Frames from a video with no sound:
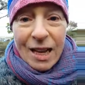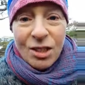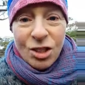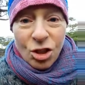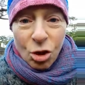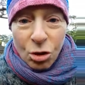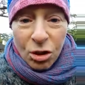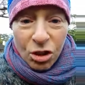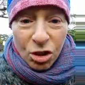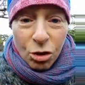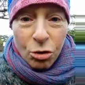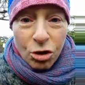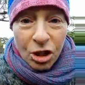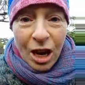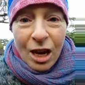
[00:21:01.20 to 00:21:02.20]
As soon as
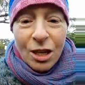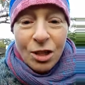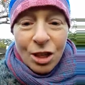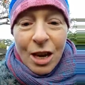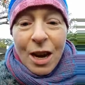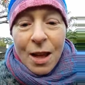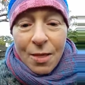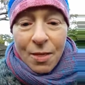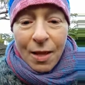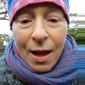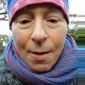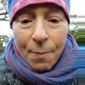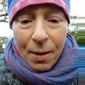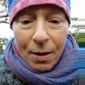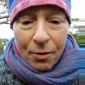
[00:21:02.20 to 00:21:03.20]
you change,
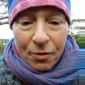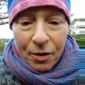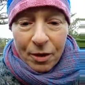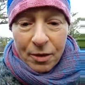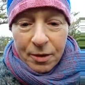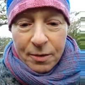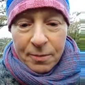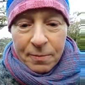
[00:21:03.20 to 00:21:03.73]
they benefit.